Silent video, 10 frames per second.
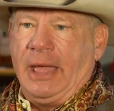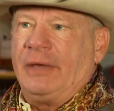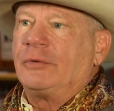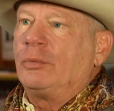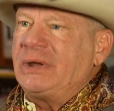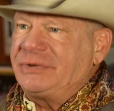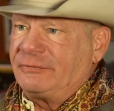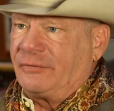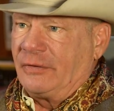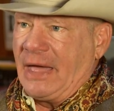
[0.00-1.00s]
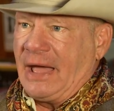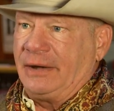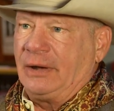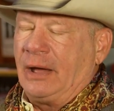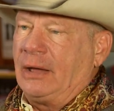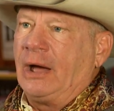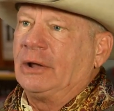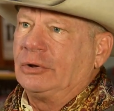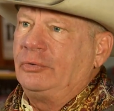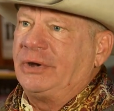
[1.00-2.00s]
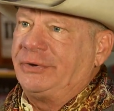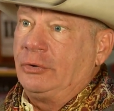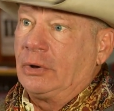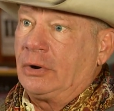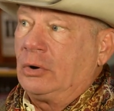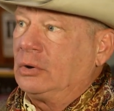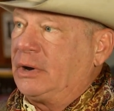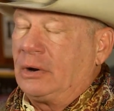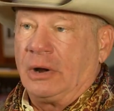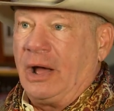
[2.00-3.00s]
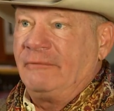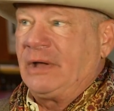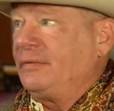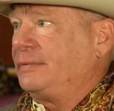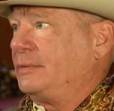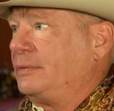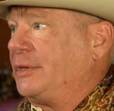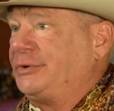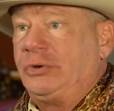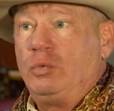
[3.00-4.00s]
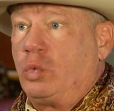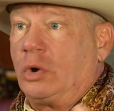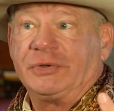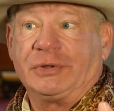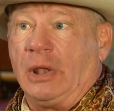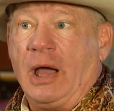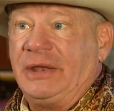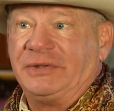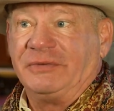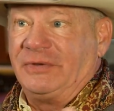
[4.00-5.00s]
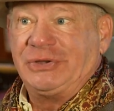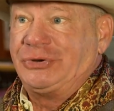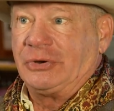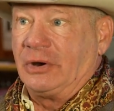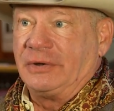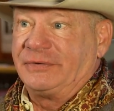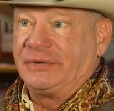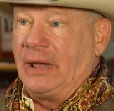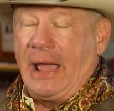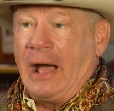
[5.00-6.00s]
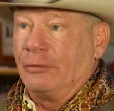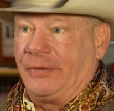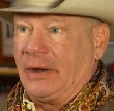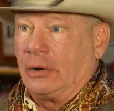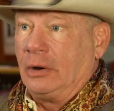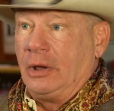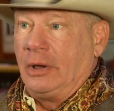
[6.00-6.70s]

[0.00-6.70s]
And the reason for that, I, I, alluded to it earlier, I've got the two worst lines of insurance out there